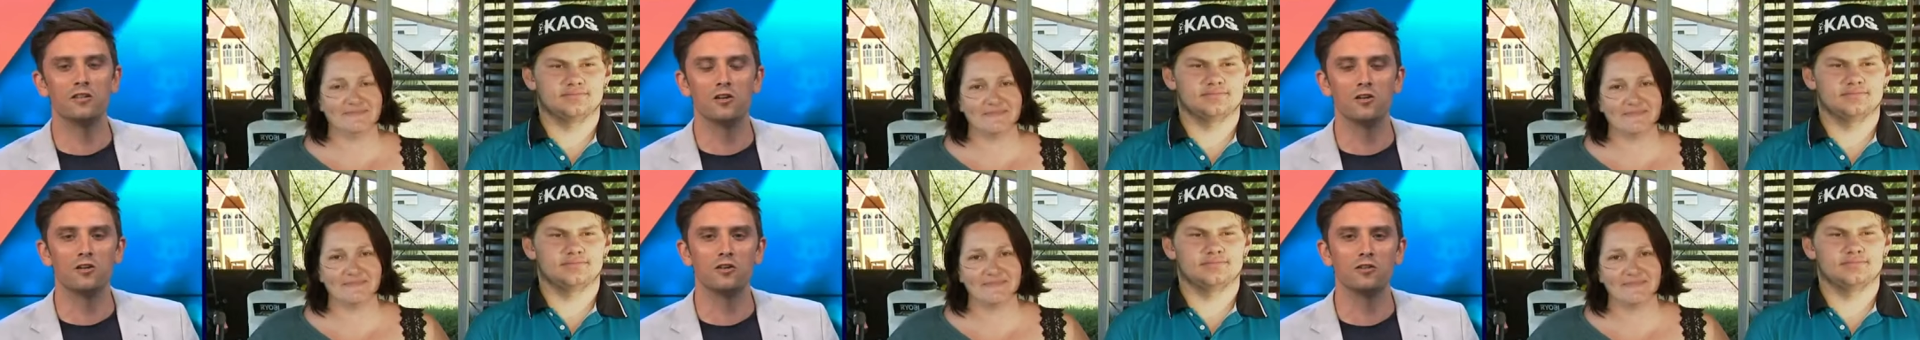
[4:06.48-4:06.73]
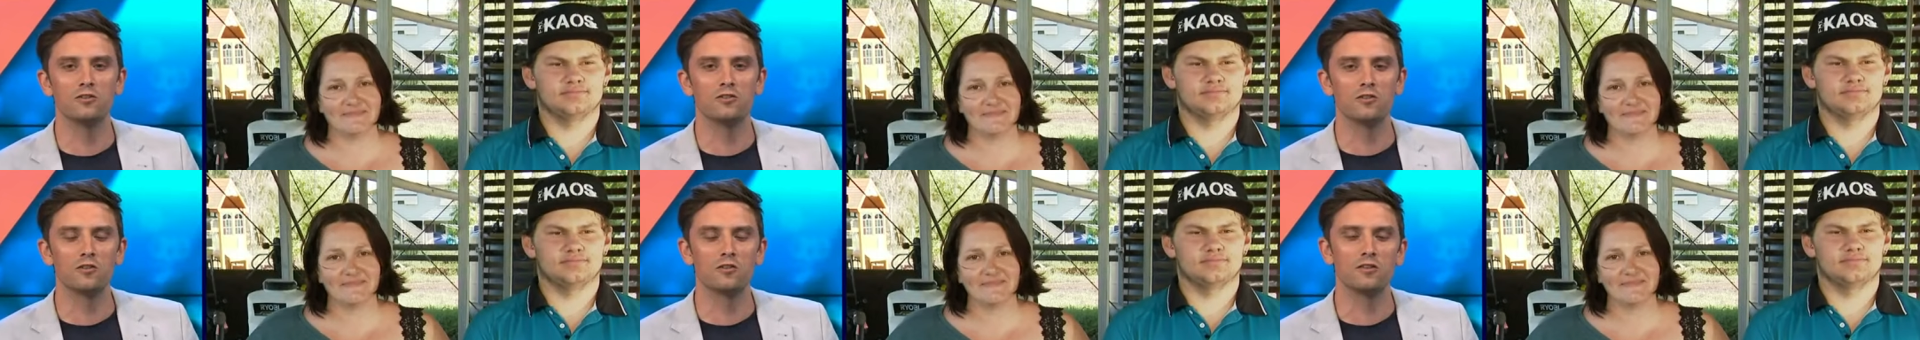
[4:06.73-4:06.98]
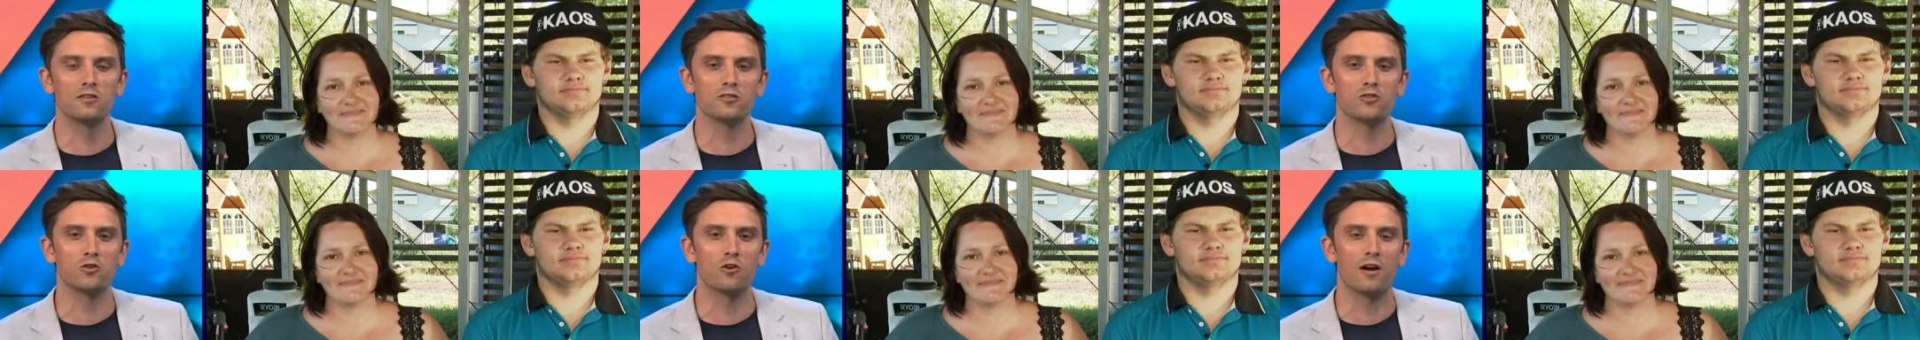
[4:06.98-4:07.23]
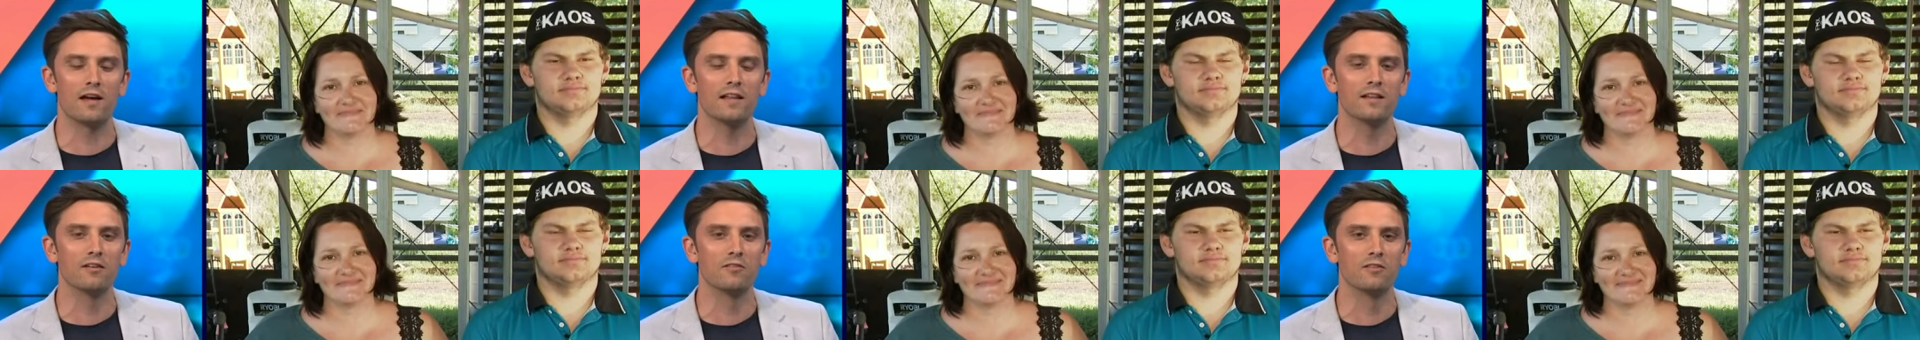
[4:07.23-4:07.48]
Speaker 1: you could do the
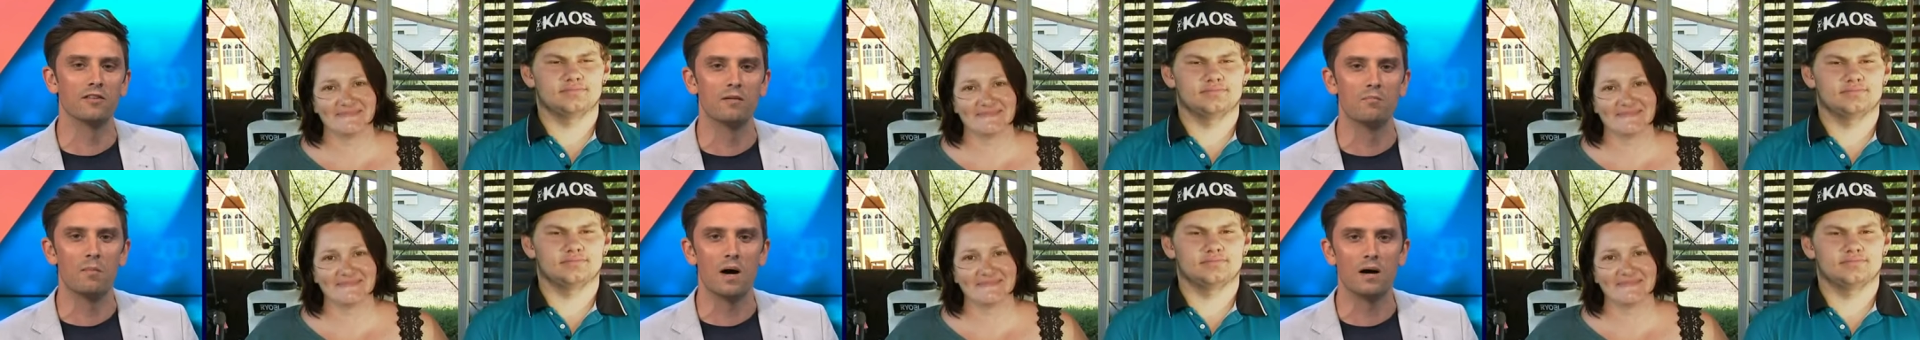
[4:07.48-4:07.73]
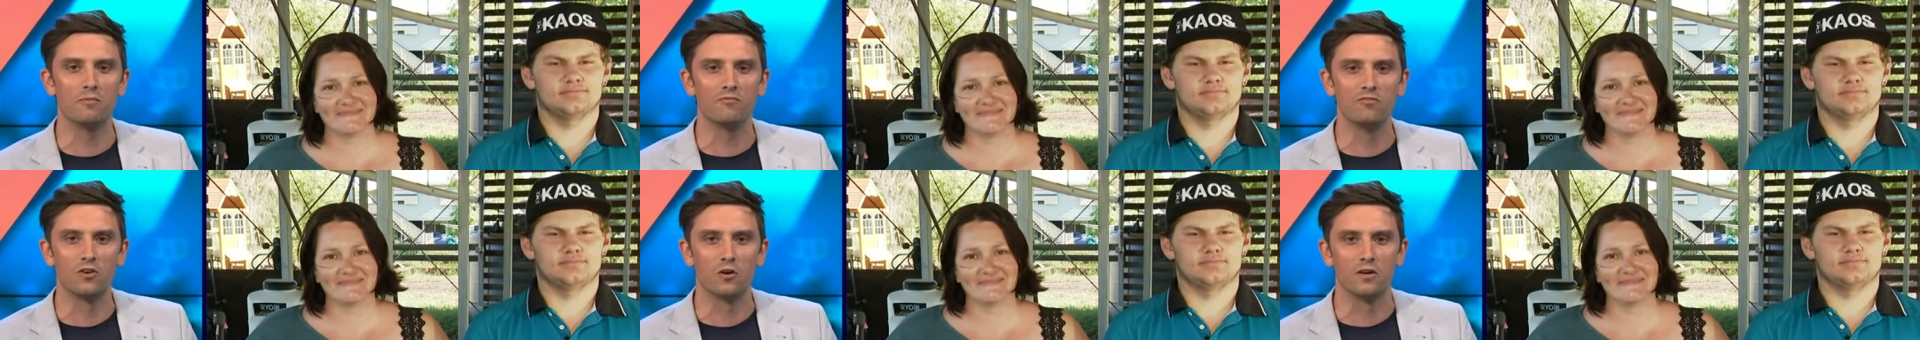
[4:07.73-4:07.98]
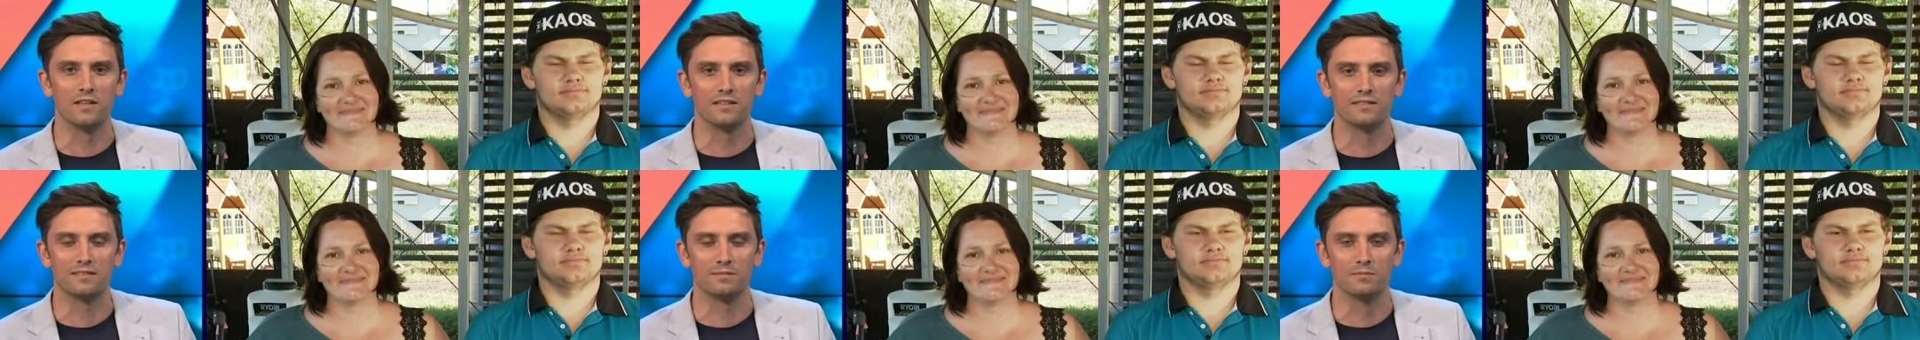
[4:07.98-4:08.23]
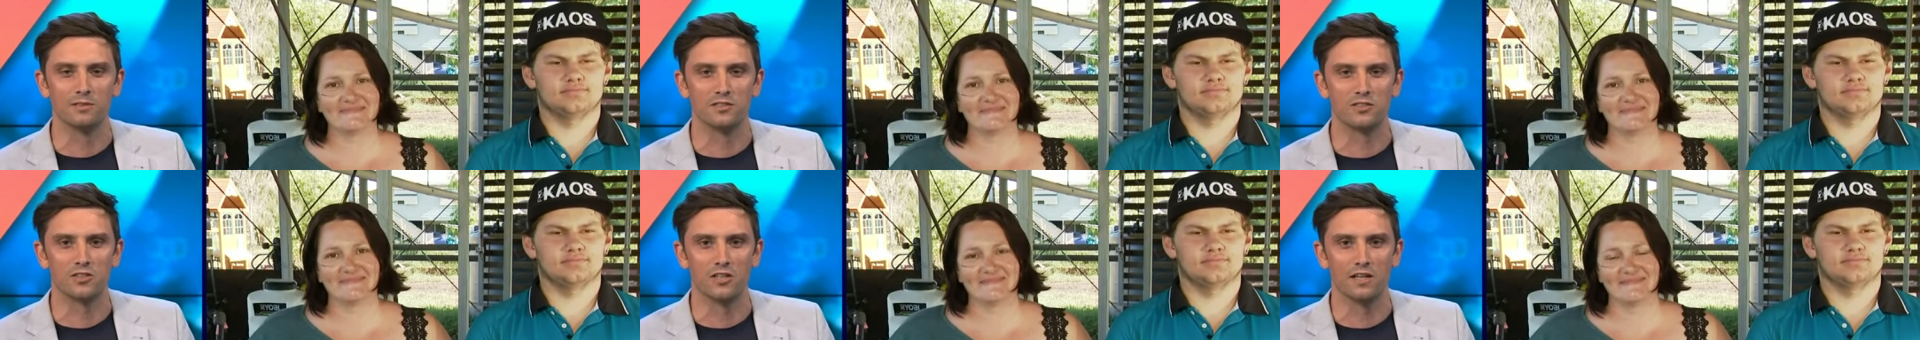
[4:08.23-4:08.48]
trailer in the mum voice,
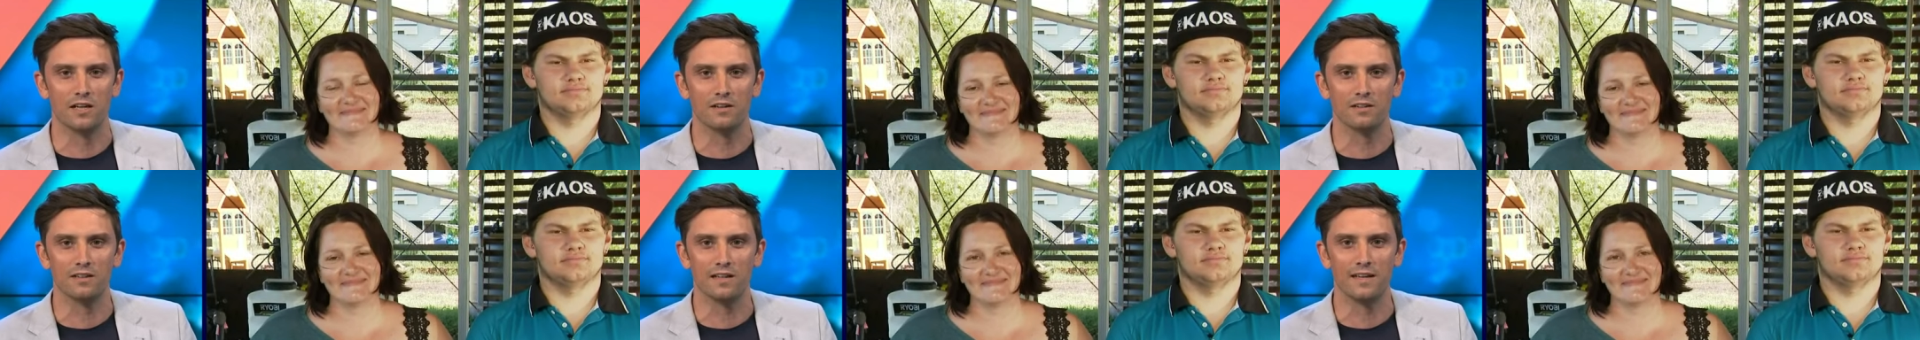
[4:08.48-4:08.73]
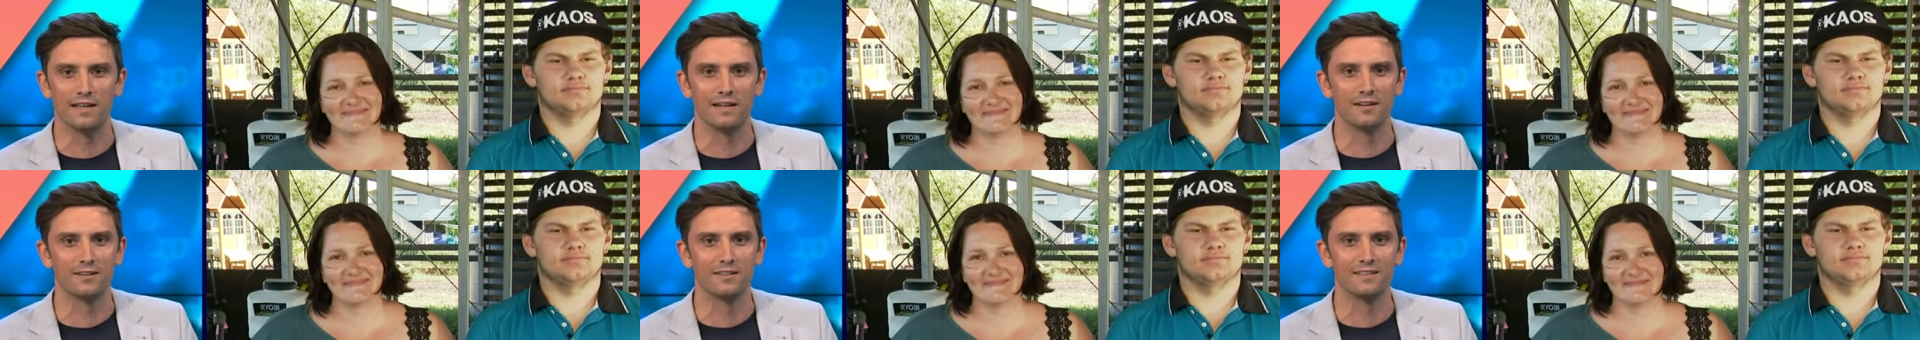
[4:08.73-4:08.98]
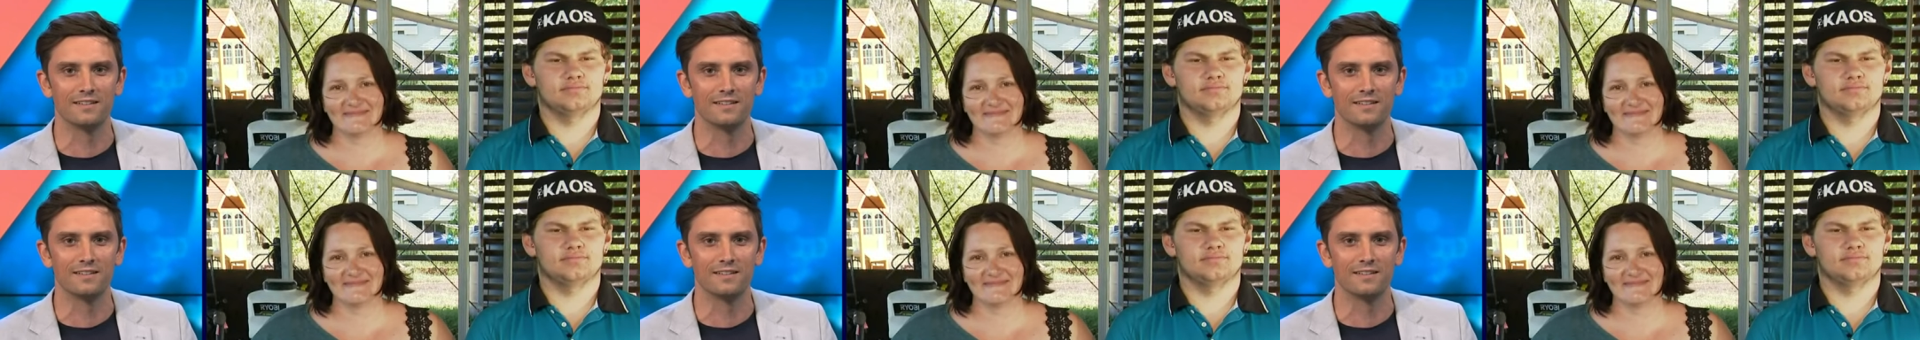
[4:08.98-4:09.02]
Michelle. It'd, it'd